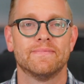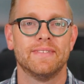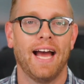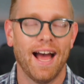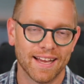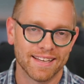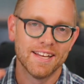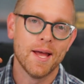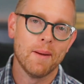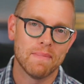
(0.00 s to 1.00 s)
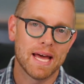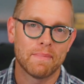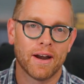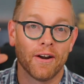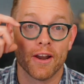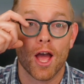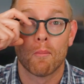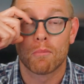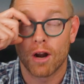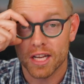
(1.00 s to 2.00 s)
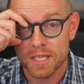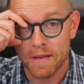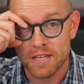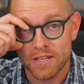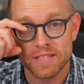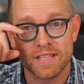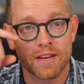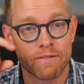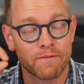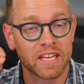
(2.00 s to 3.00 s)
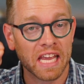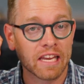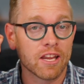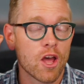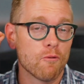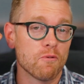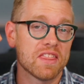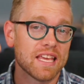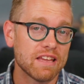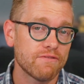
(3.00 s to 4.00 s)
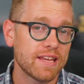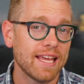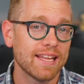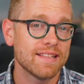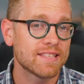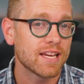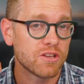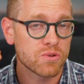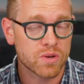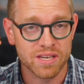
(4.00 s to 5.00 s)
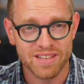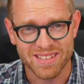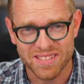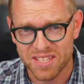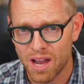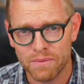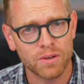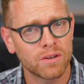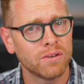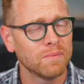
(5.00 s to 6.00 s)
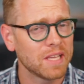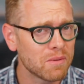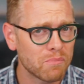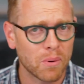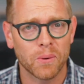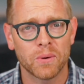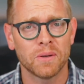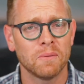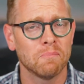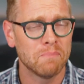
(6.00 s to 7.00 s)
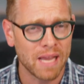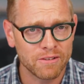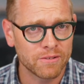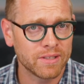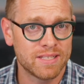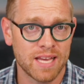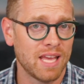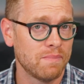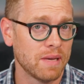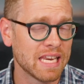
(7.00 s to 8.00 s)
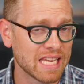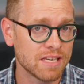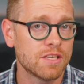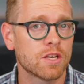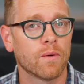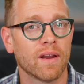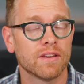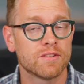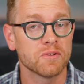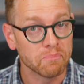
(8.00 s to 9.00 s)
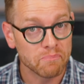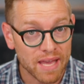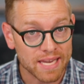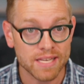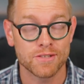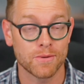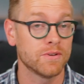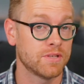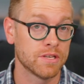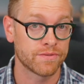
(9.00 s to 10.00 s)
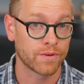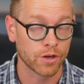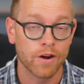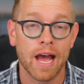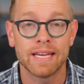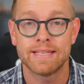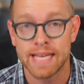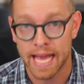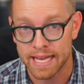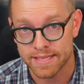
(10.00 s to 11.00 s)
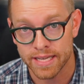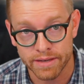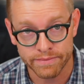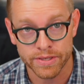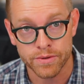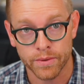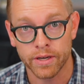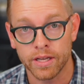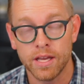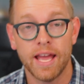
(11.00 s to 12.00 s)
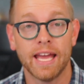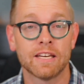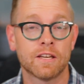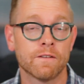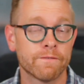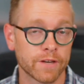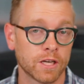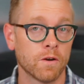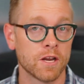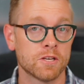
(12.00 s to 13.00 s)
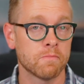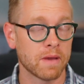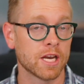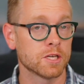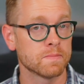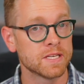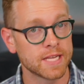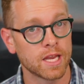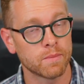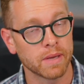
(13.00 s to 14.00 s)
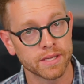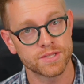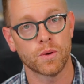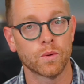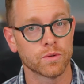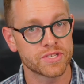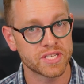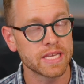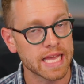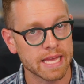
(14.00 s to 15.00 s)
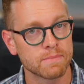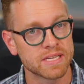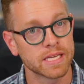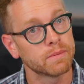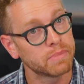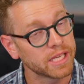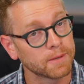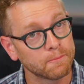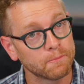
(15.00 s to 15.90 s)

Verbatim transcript: Hi, Matt Baron, product specialist at InvGate. With InvGate Insight, you can discover, import, manually type, and integrate to many sources for your IT asset inventory and configuration management database, or CMDB.